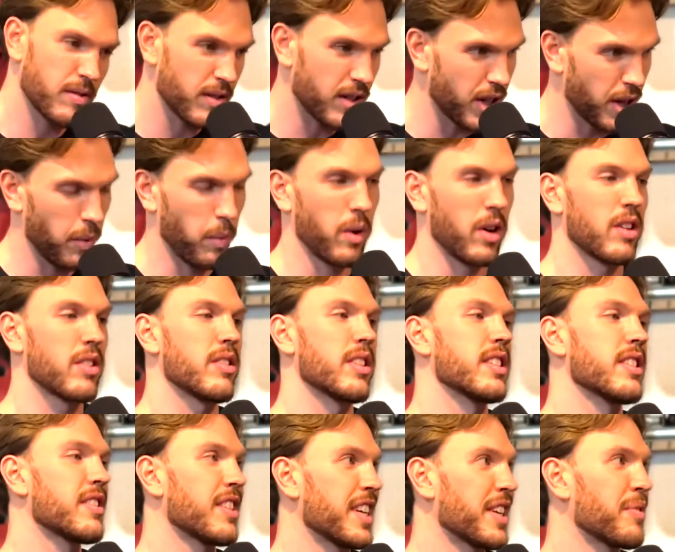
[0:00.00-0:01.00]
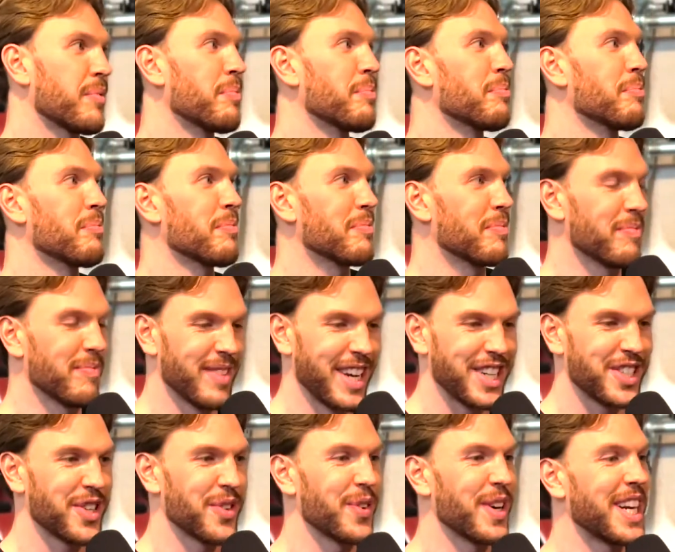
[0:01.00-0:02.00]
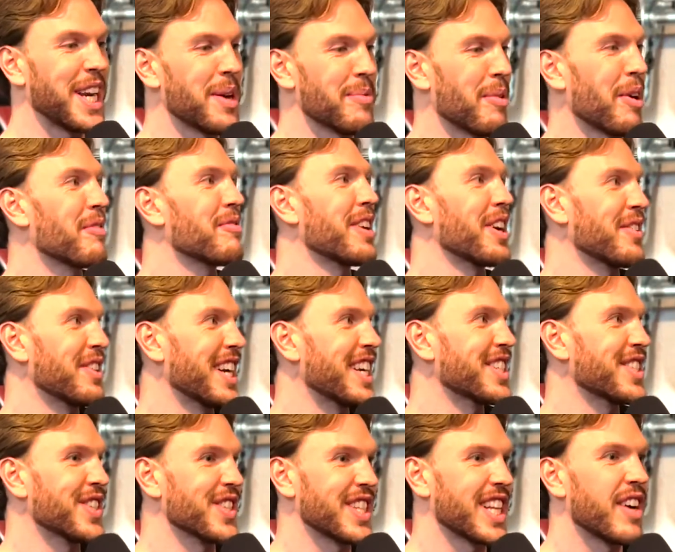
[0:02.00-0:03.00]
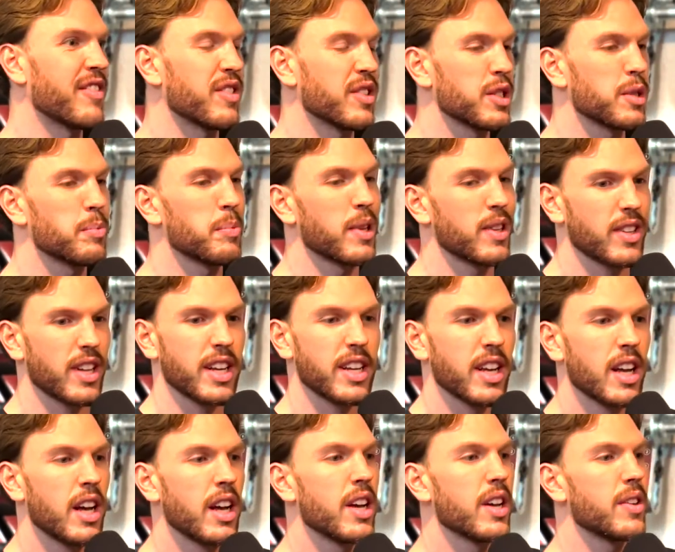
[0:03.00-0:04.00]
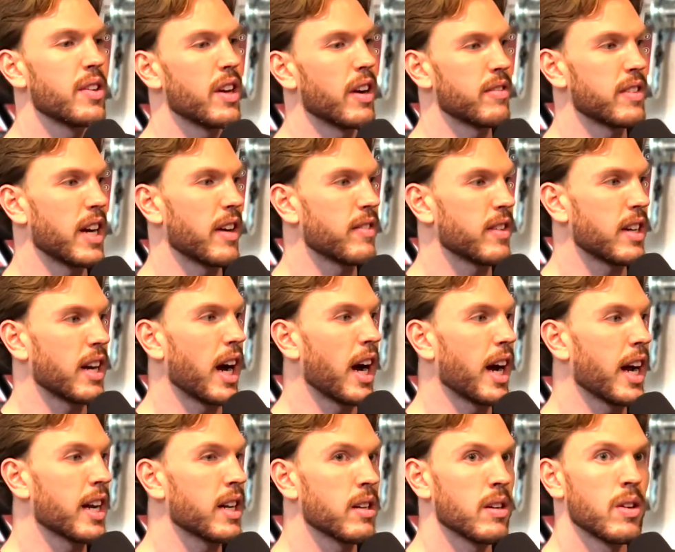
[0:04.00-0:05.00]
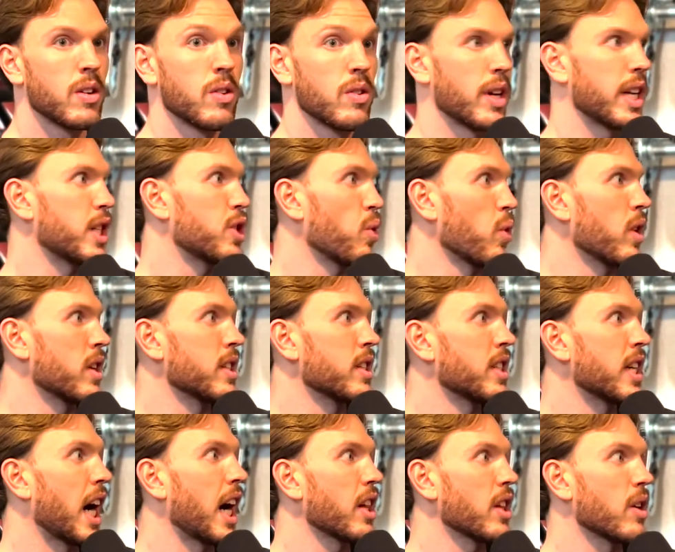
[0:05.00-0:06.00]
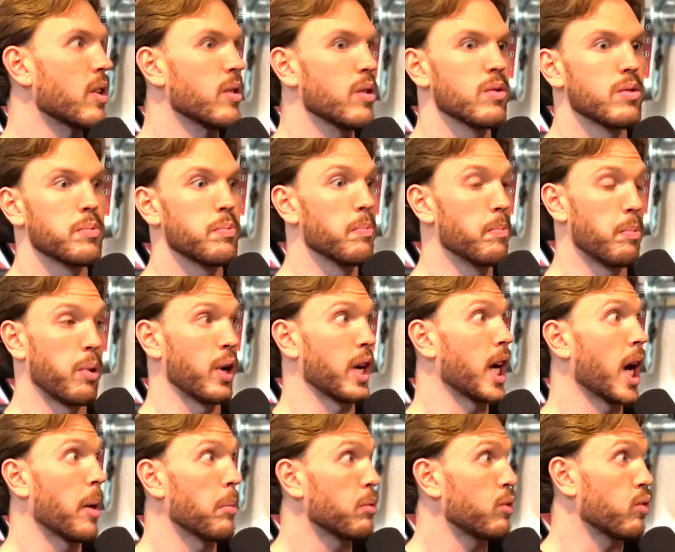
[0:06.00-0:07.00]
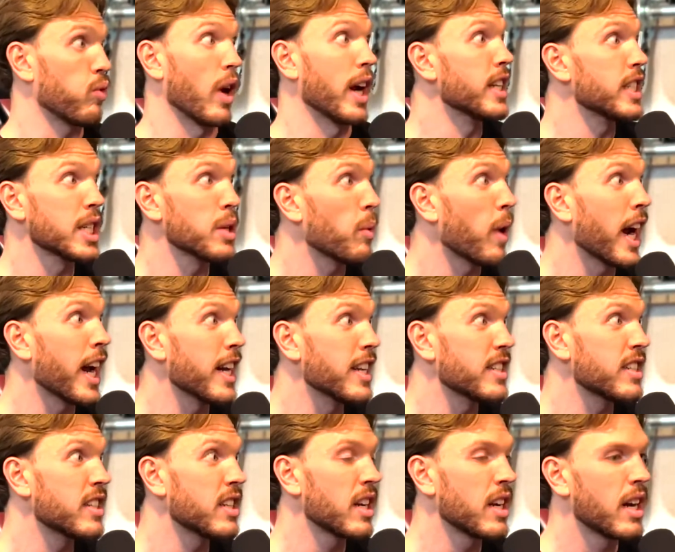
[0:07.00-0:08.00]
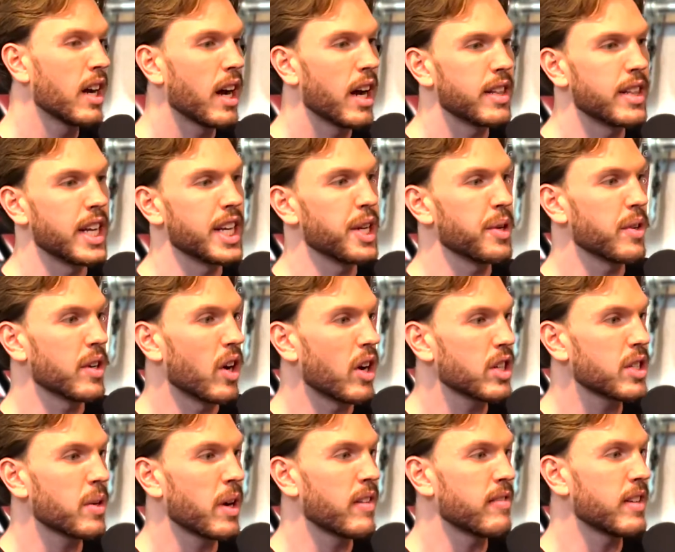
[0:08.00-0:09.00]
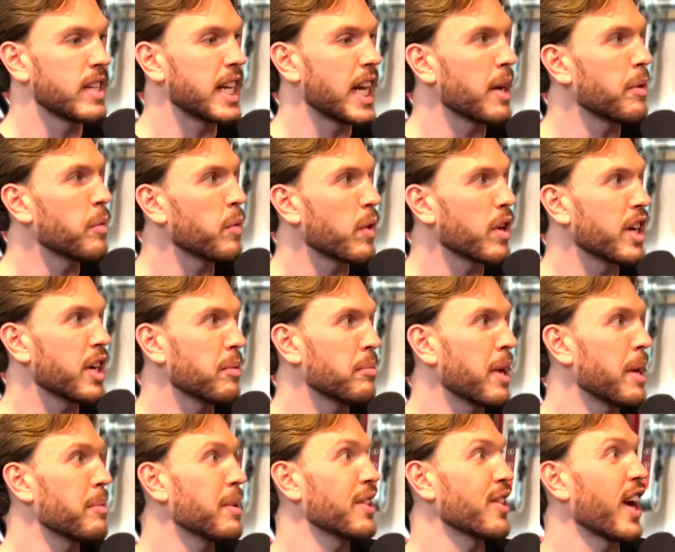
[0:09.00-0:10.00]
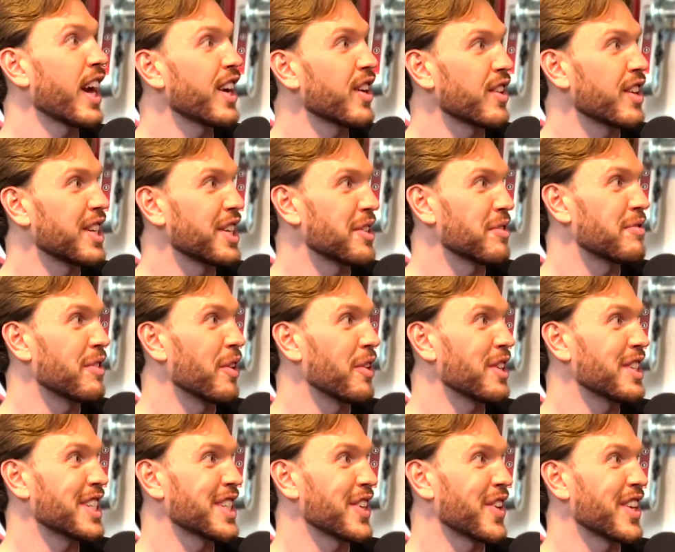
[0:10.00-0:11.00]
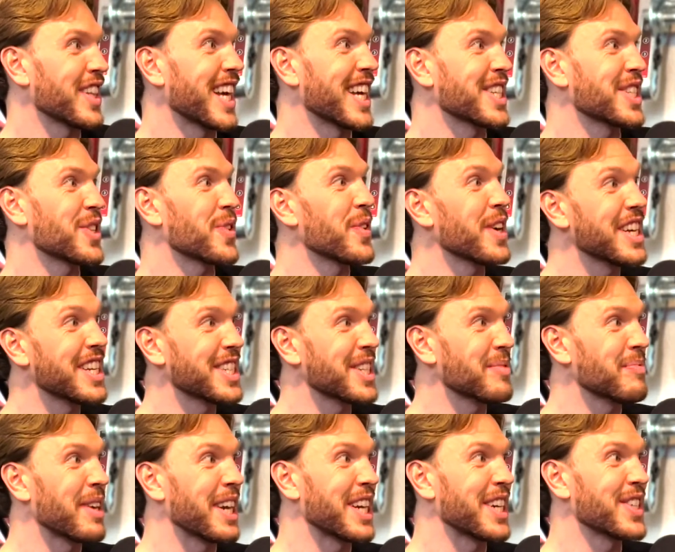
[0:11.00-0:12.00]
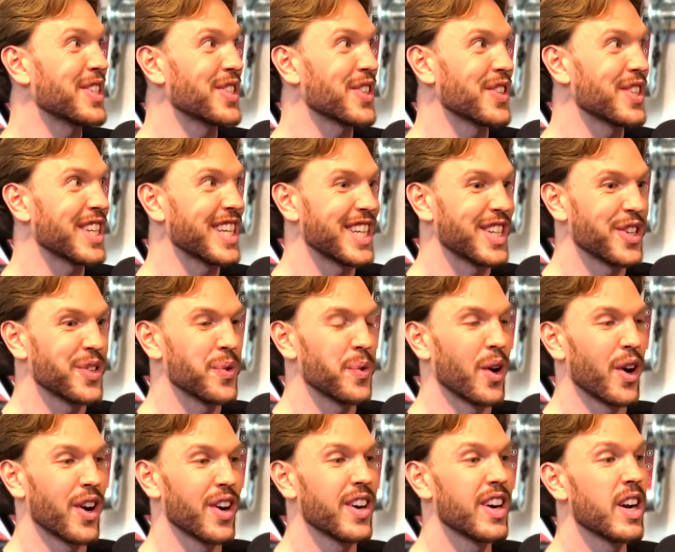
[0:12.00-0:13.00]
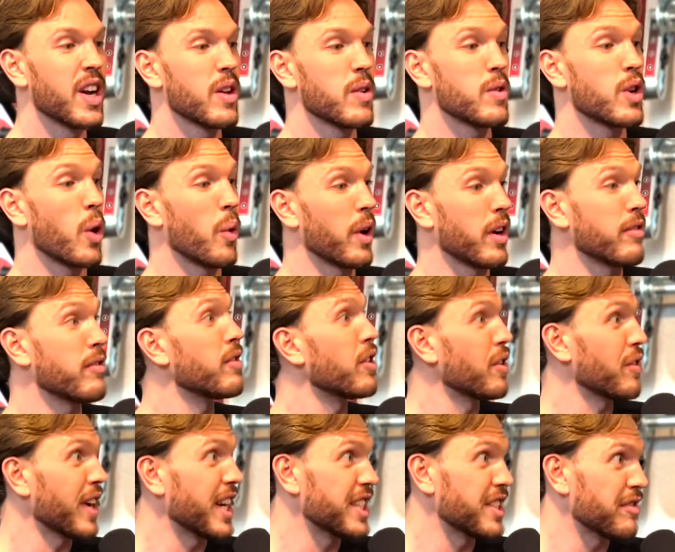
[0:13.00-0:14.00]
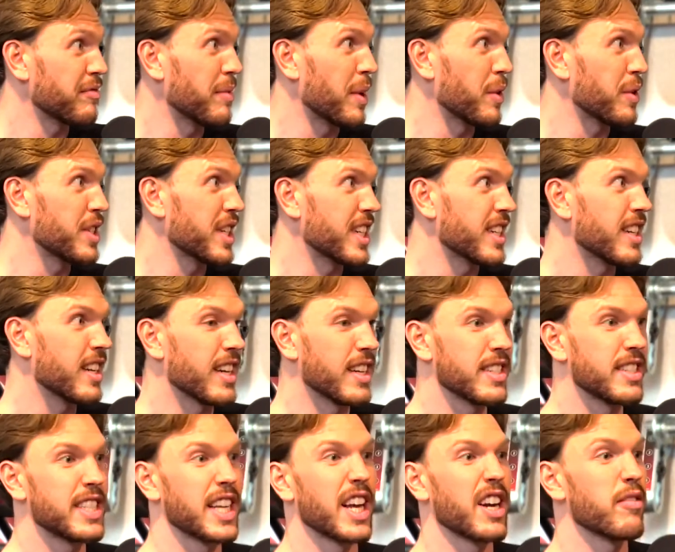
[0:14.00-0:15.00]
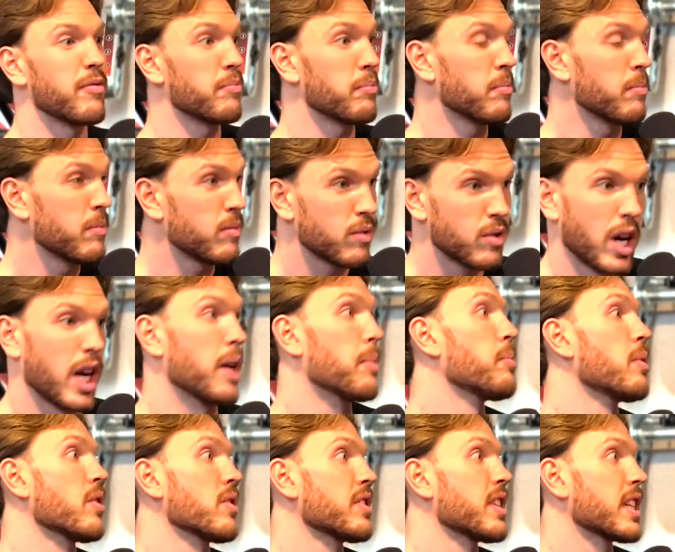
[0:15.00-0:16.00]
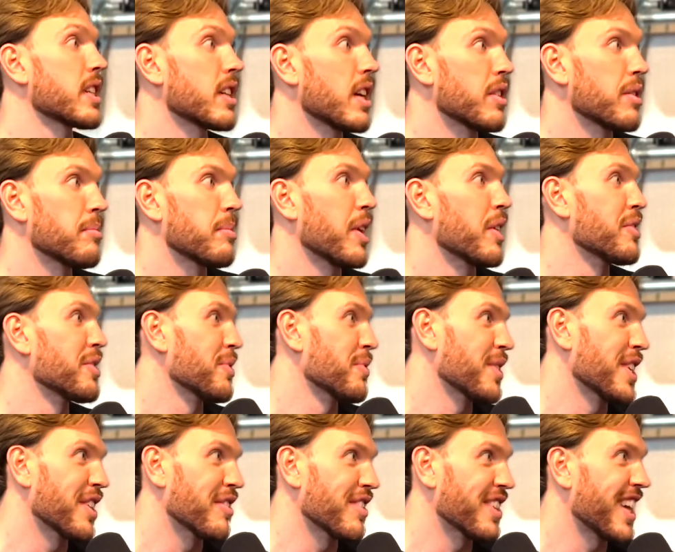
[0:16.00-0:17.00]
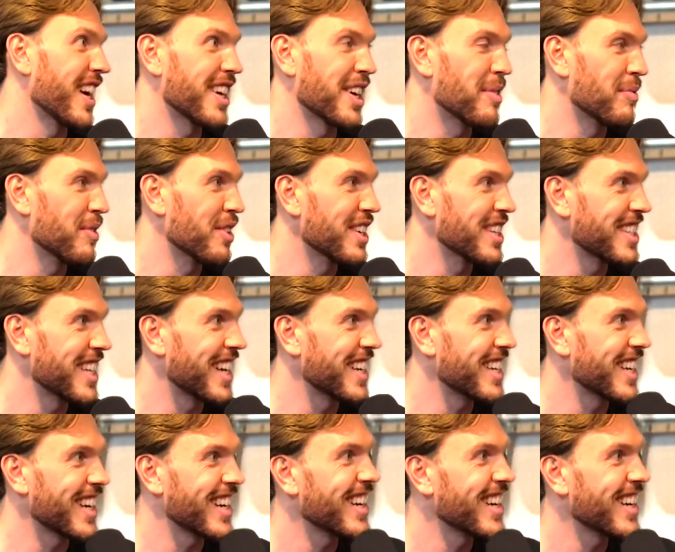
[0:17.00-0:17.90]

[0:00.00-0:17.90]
going to work. Let's like make sure we keep our foundational levels. But like, you have to have a guy like Jordan Shallow who's putting up crazy weights. And then you can also have a day where you're maybe lighter and you're focusing on that squeeze and making sure that you are going full range of motion instead of trying to pull 600 pounds or whatever that number is that day.